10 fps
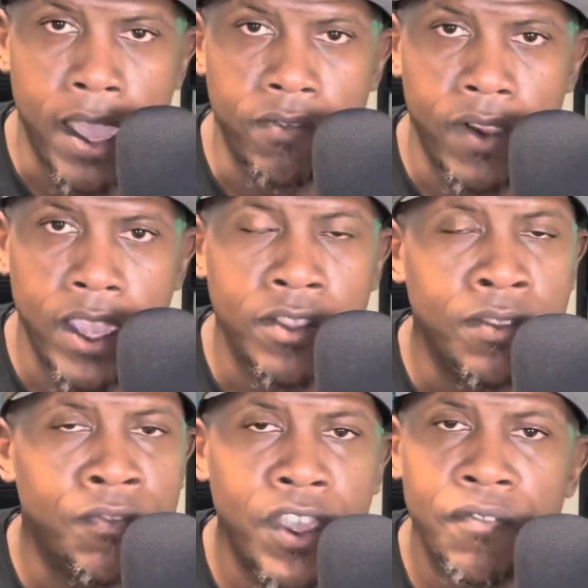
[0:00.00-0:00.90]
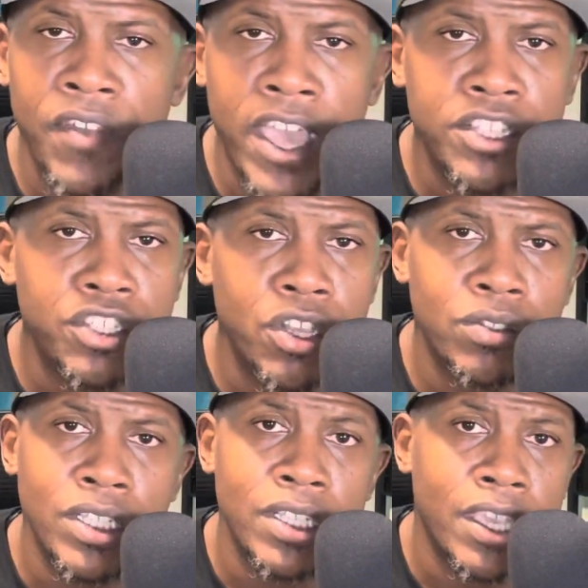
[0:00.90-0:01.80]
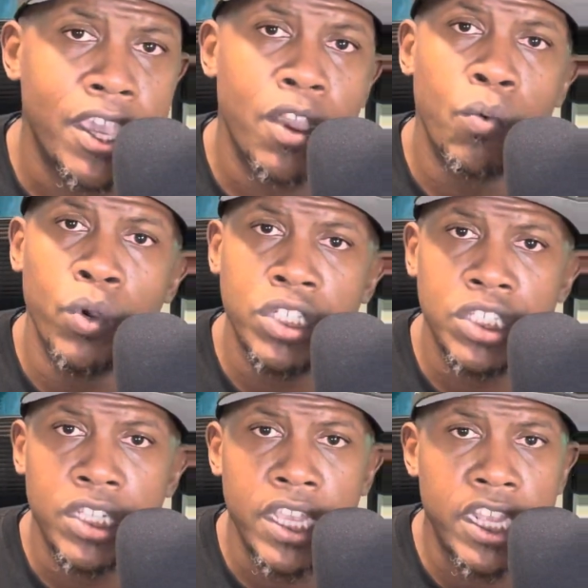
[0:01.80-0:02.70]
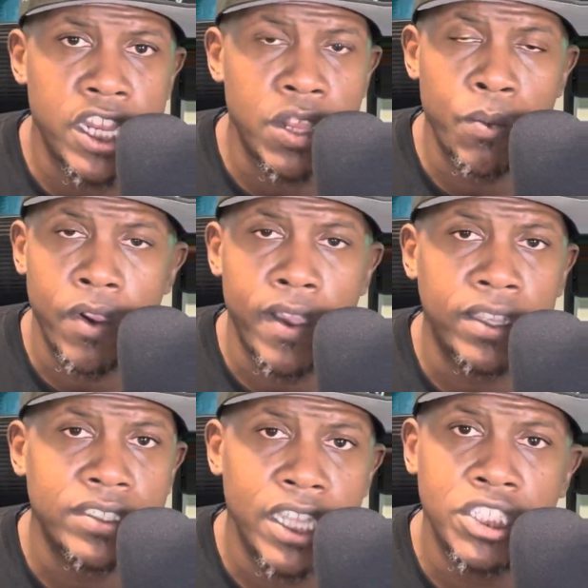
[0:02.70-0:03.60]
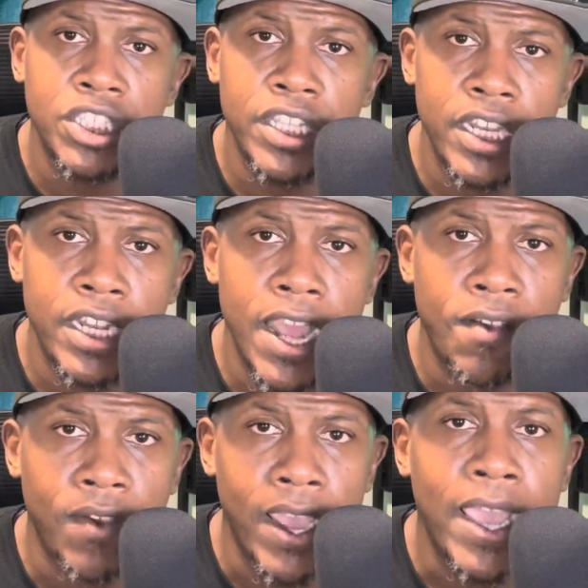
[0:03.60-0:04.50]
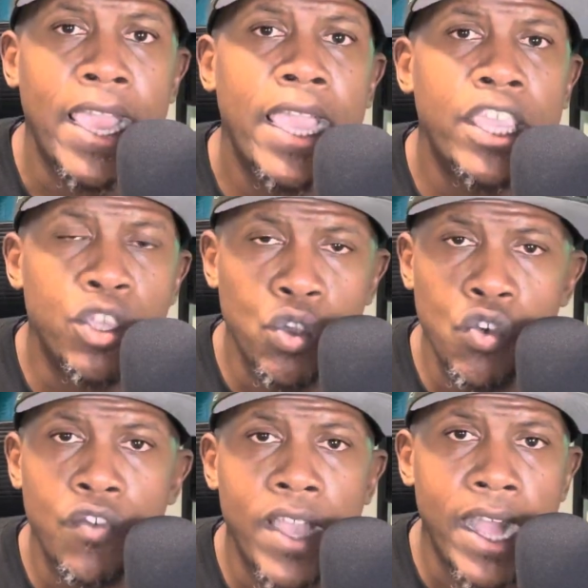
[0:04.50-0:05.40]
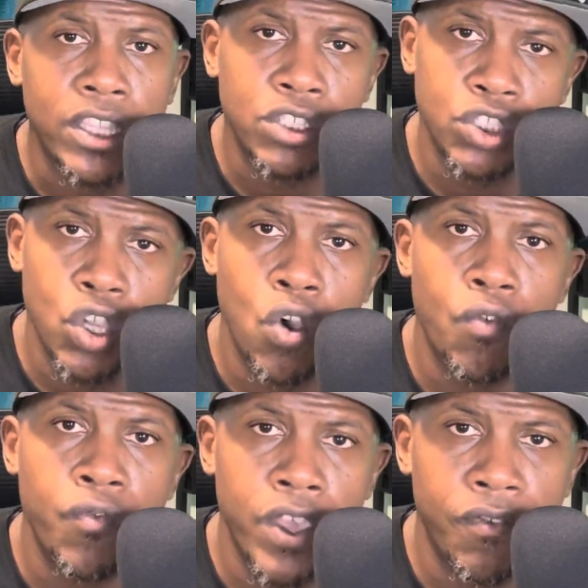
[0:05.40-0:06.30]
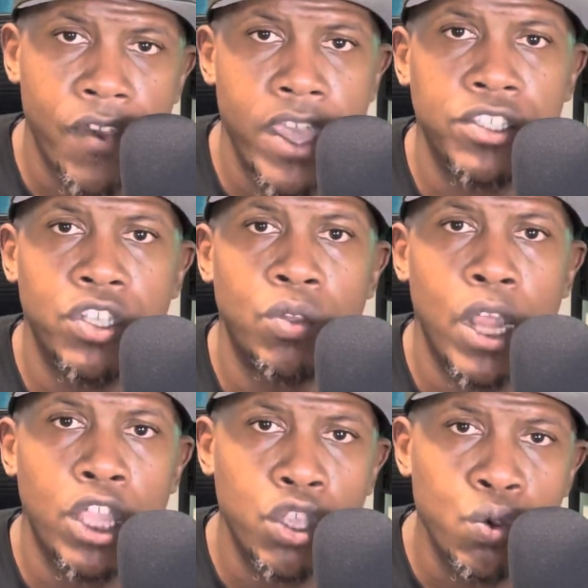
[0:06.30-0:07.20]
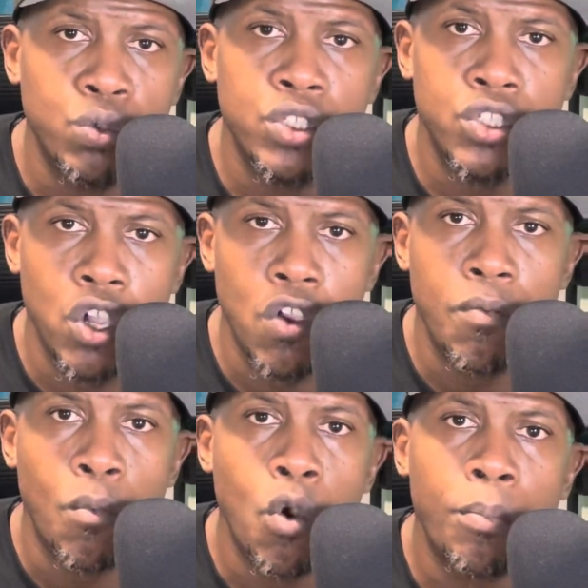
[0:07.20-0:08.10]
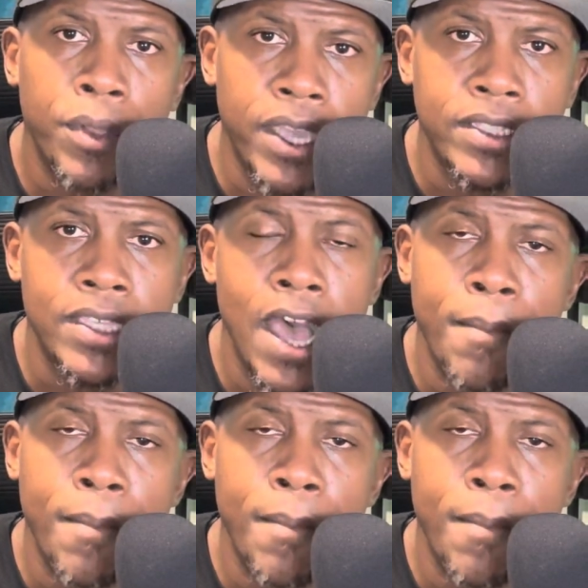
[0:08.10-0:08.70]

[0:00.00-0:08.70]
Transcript: right? Vic Fangio doesn't care what you did anywhere else that you did it at, right? You've got to show Vic Fangio that you deserve more playing time,